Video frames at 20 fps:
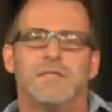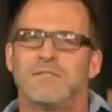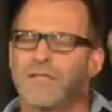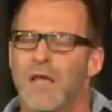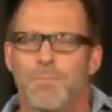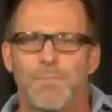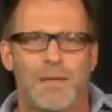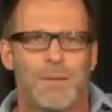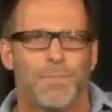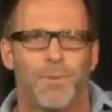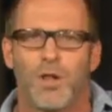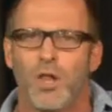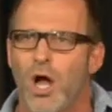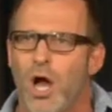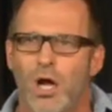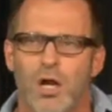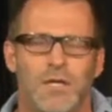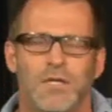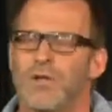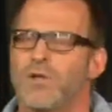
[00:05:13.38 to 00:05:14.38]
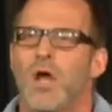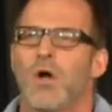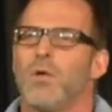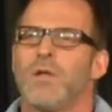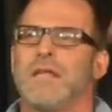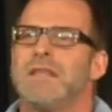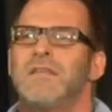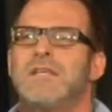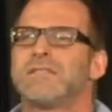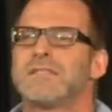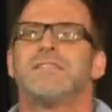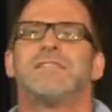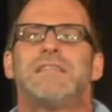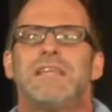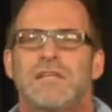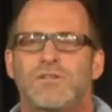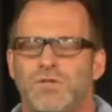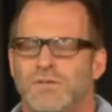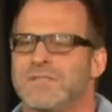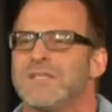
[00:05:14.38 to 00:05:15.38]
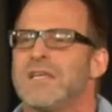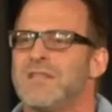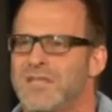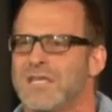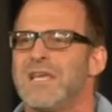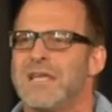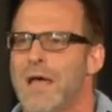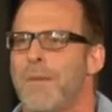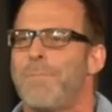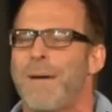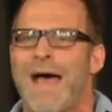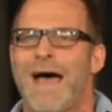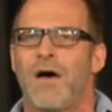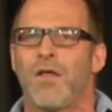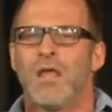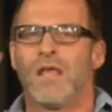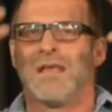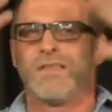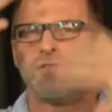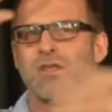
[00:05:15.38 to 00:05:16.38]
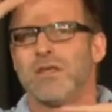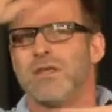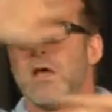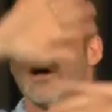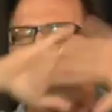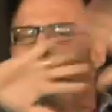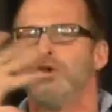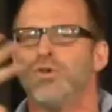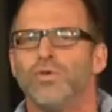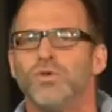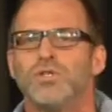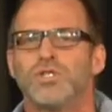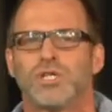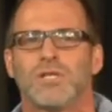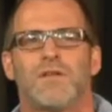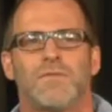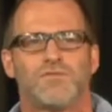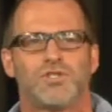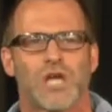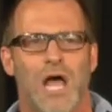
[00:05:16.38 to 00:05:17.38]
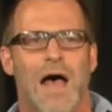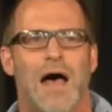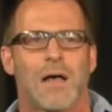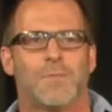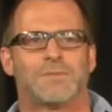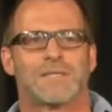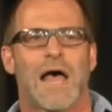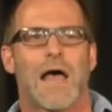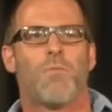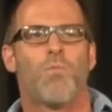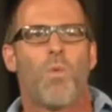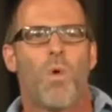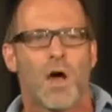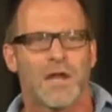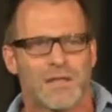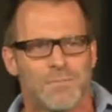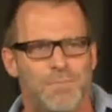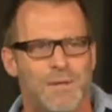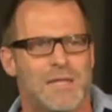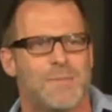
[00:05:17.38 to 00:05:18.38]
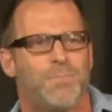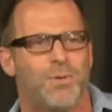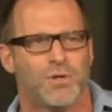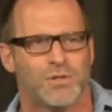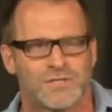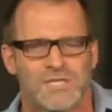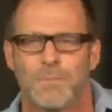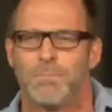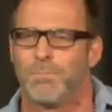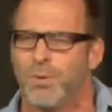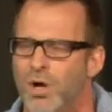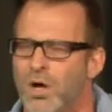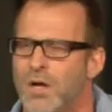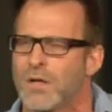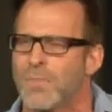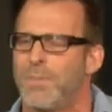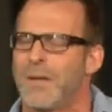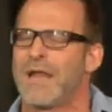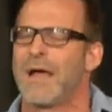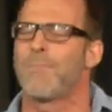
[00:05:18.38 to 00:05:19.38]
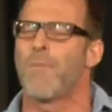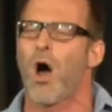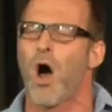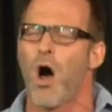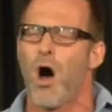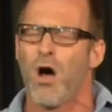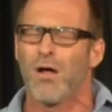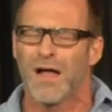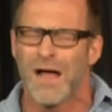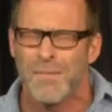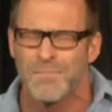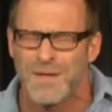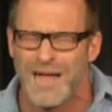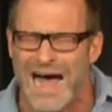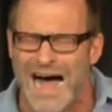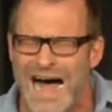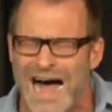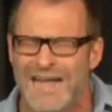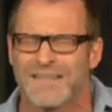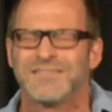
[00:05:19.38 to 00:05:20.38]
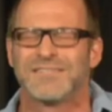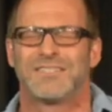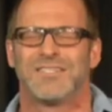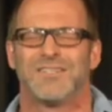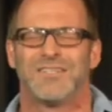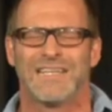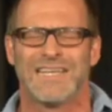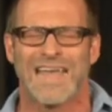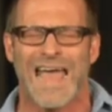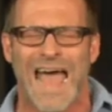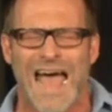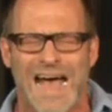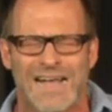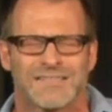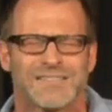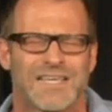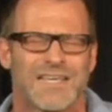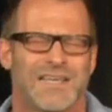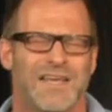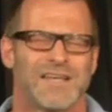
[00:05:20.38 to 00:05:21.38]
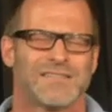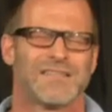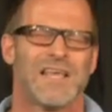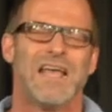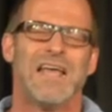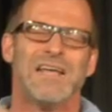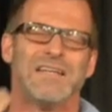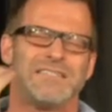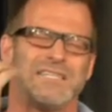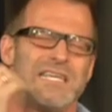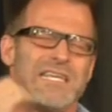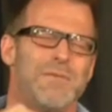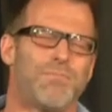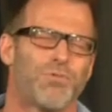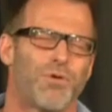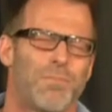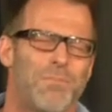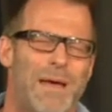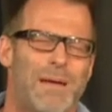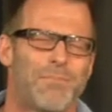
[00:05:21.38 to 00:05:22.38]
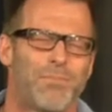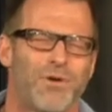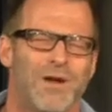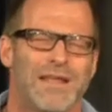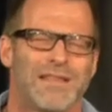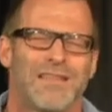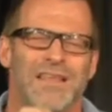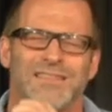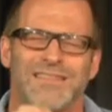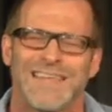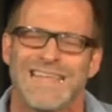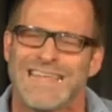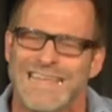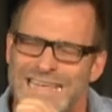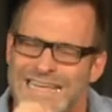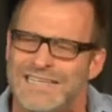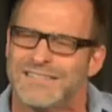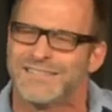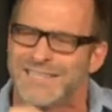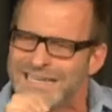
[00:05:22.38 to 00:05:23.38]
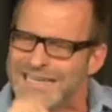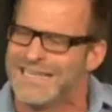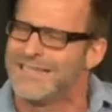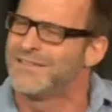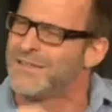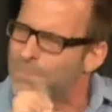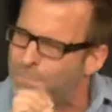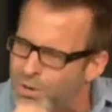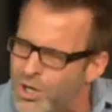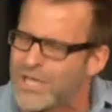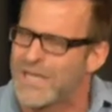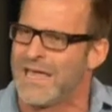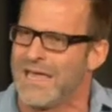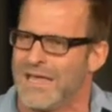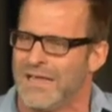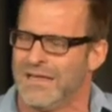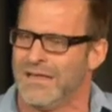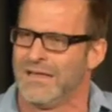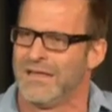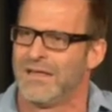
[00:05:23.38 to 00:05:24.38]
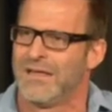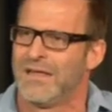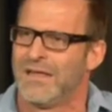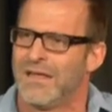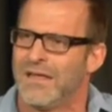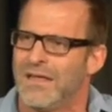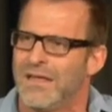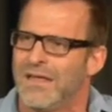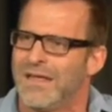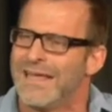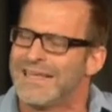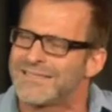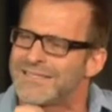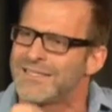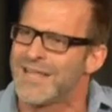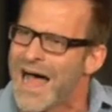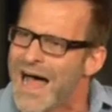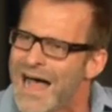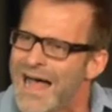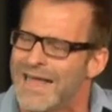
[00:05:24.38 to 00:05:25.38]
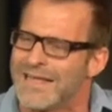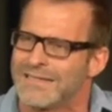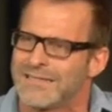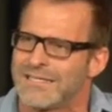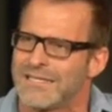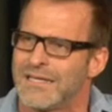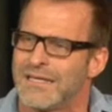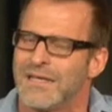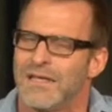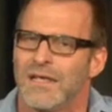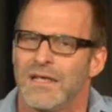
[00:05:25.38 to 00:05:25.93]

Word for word: Some people are, you know, this is the interesting thing about the illusion of jobs. I'm wanting people to book, but I'm, all, I'm constantly asking us to keep remembering the thing isn't in the booking. It's not.